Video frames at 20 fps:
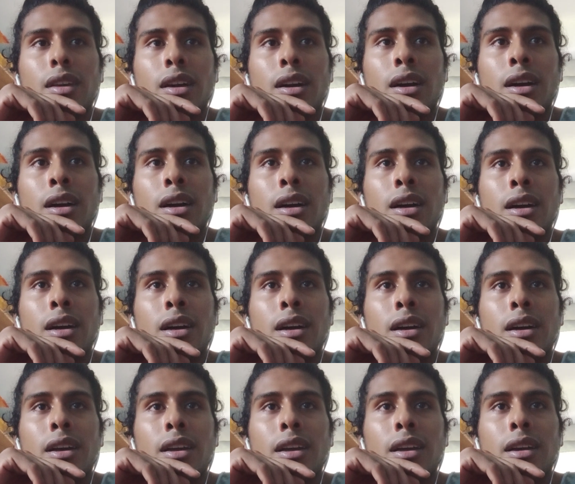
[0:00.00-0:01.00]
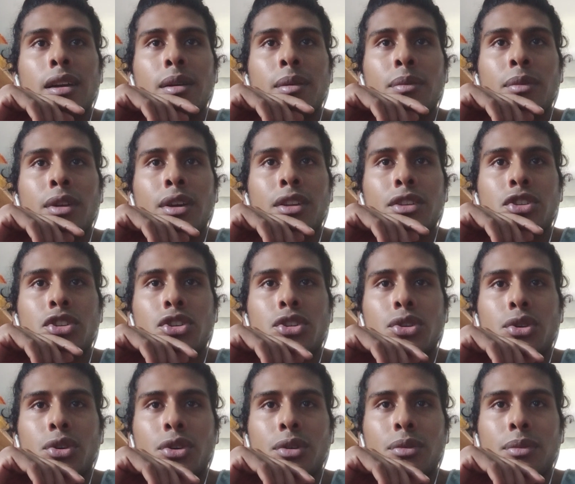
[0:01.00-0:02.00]
I am not
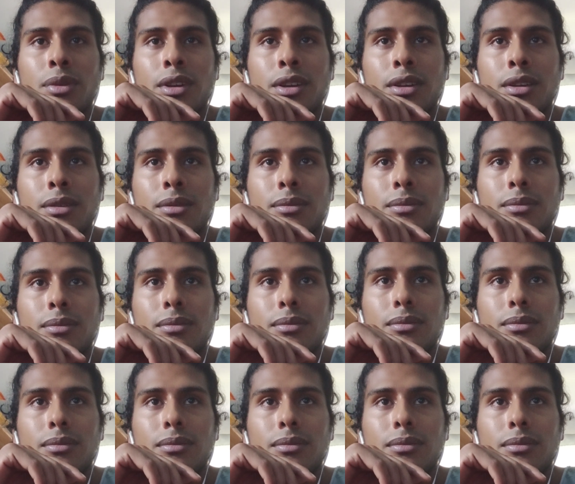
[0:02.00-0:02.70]
sure, man.